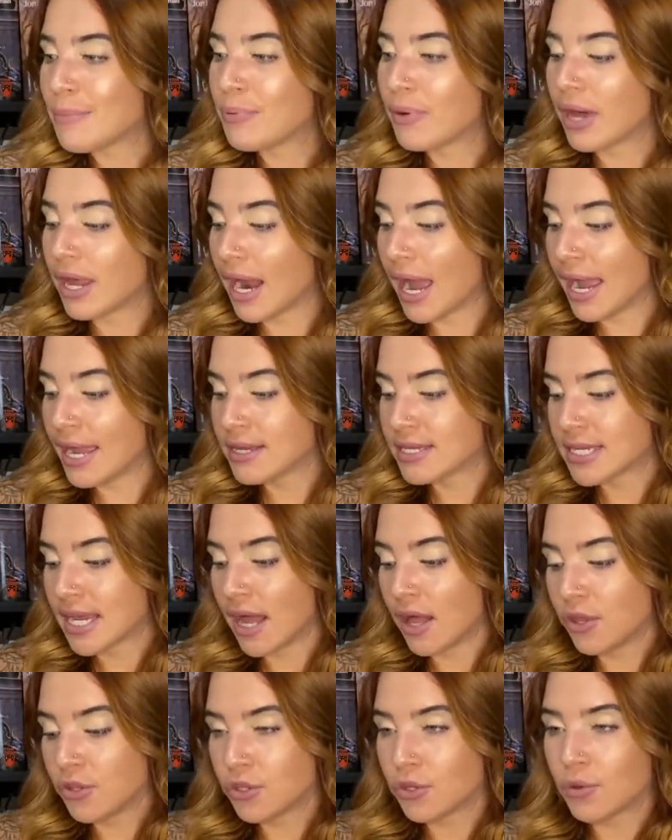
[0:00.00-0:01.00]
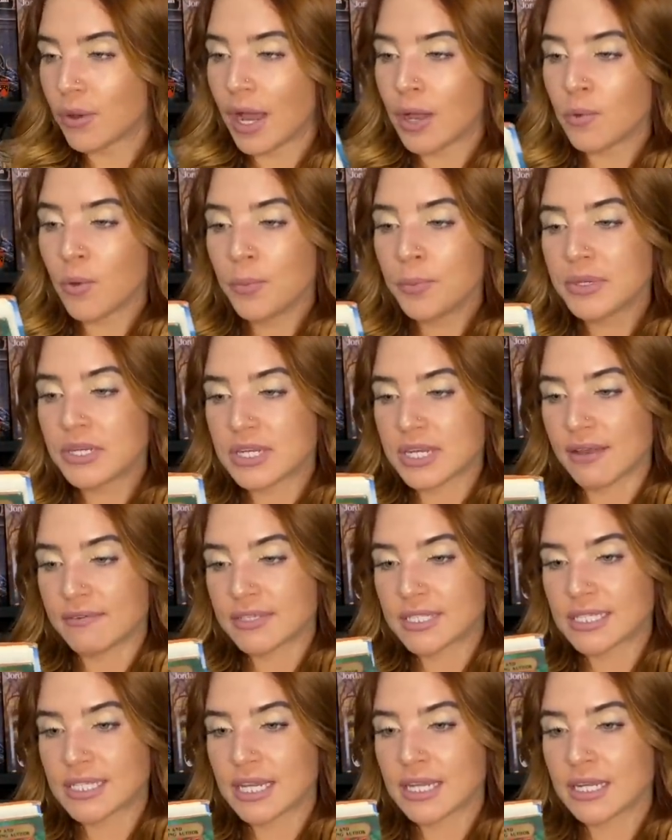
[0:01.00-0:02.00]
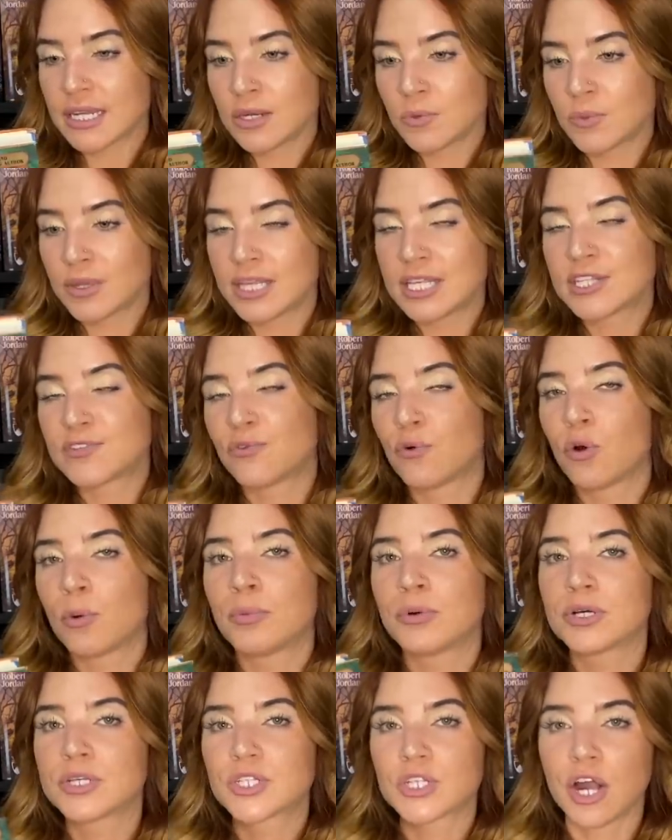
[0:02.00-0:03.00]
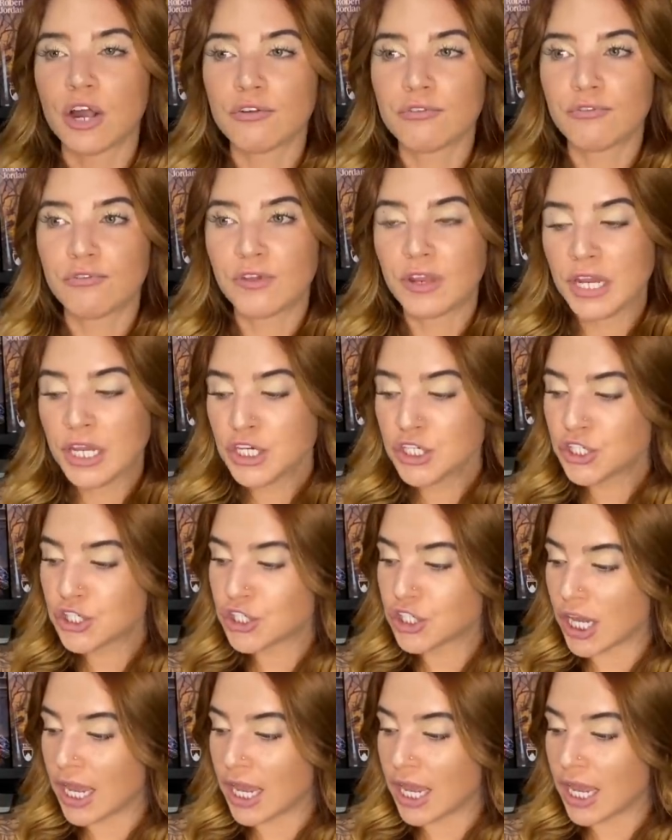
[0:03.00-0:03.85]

But I tell you, I will be devastated when these four books are finished.